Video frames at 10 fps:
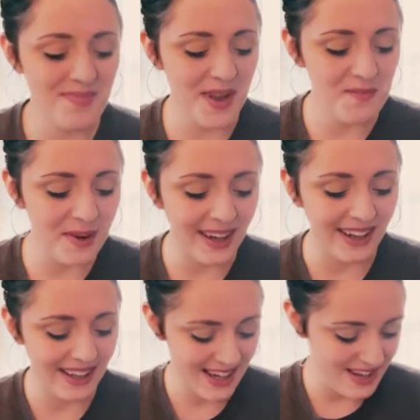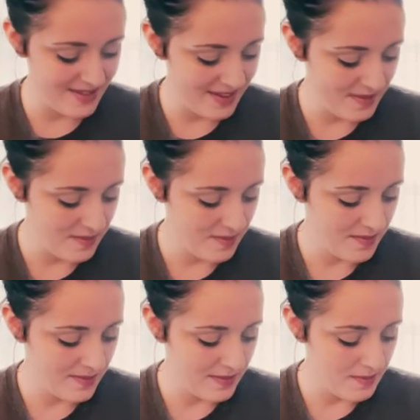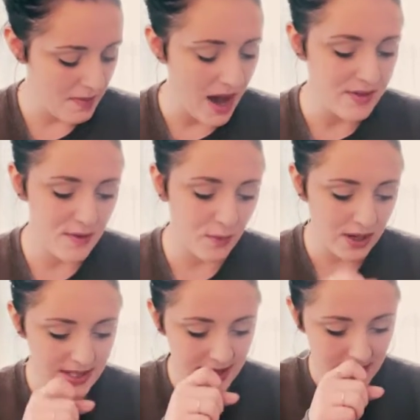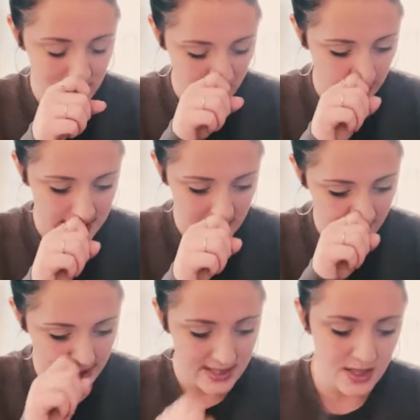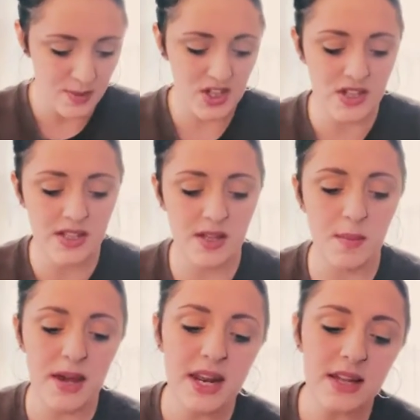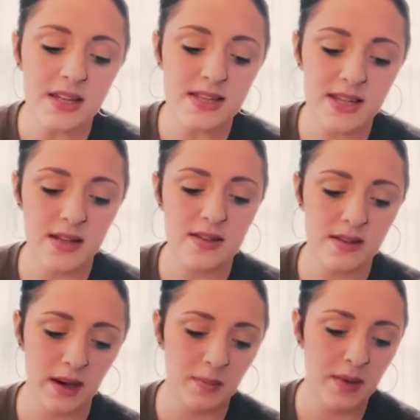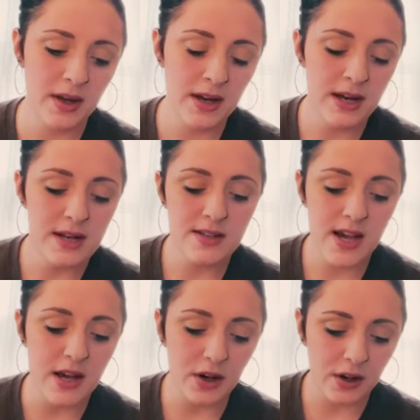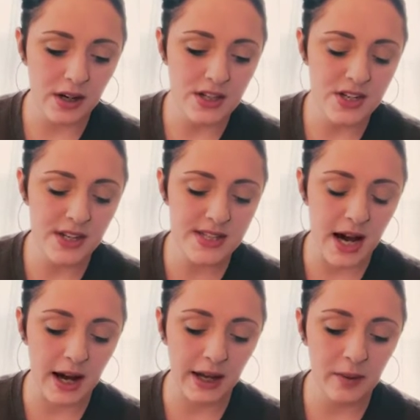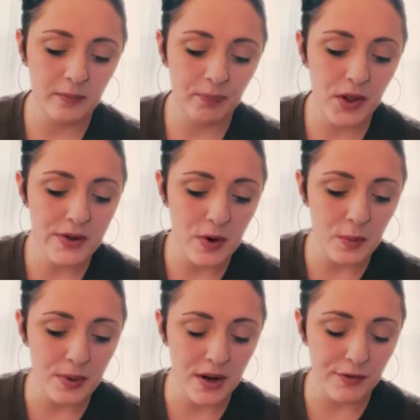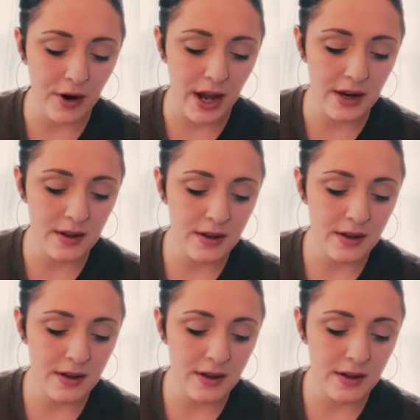But in Matthew 14:27, it says, but Jesus immediately said to them, take courage, it is I. Don't be afraid.